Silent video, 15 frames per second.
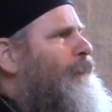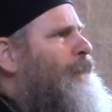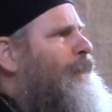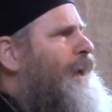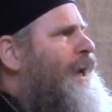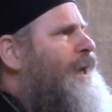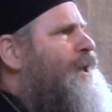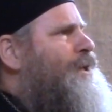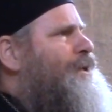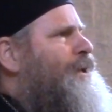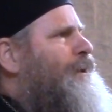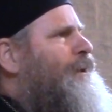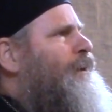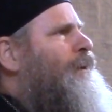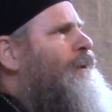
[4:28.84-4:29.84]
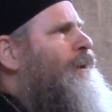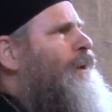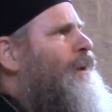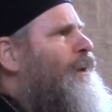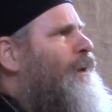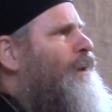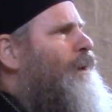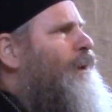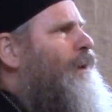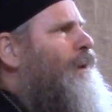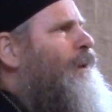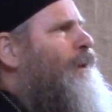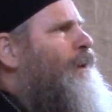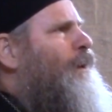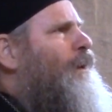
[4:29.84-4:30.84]
major
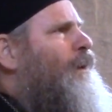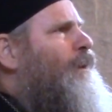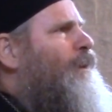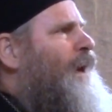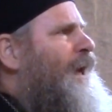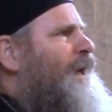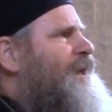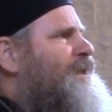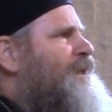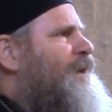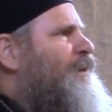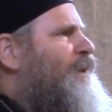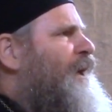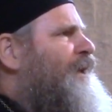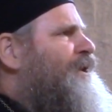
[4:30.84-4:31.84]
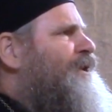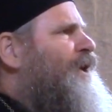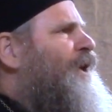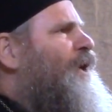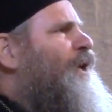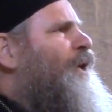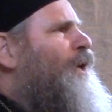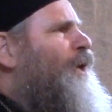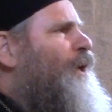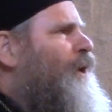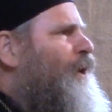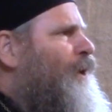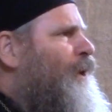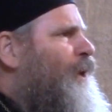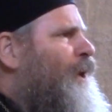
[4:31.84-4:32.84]
ways in which
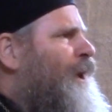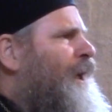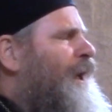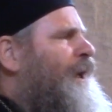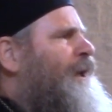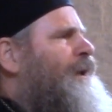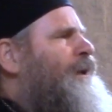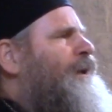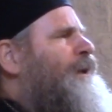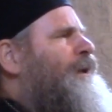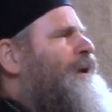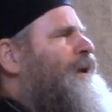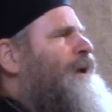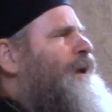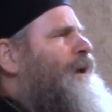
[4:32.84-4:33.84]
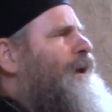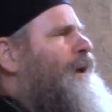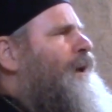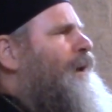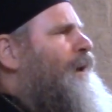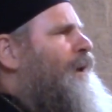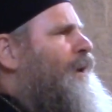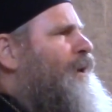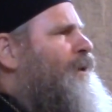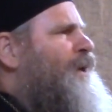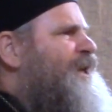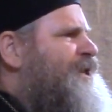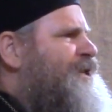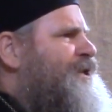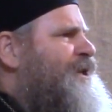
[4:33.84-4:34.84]
early
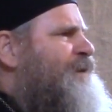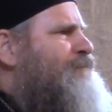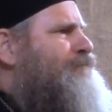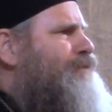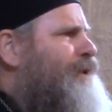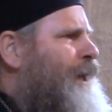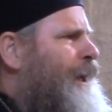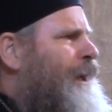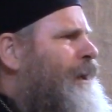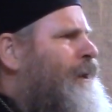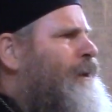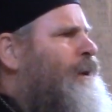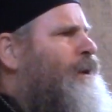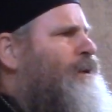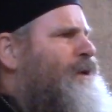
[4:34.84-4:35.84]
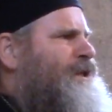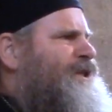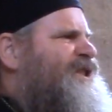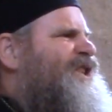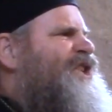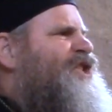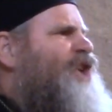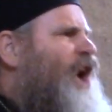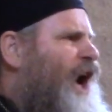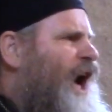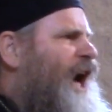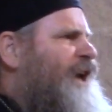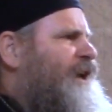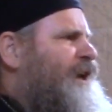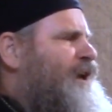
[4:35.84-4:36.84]
Christian prayer was
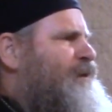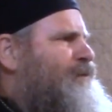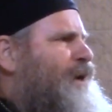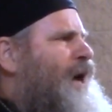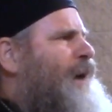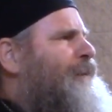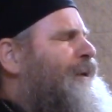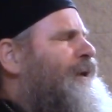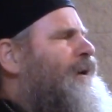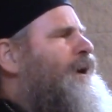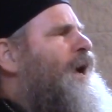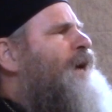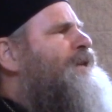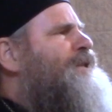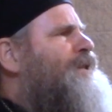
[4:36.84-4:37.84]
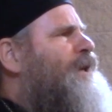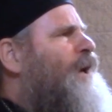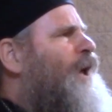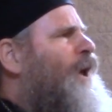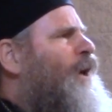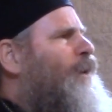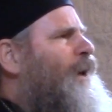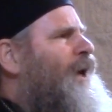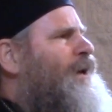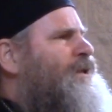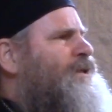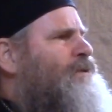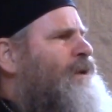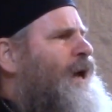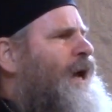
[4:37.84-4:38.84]
taught and popularized. We
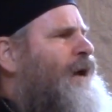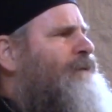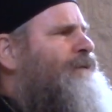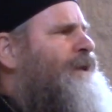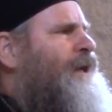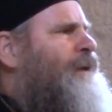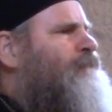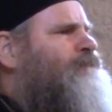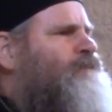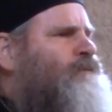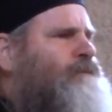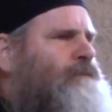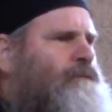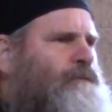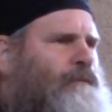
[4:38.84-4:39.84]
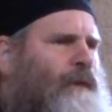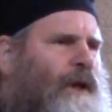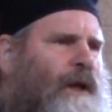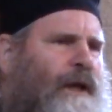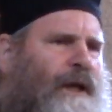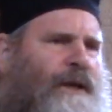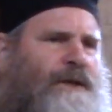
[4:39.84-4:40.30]
also have the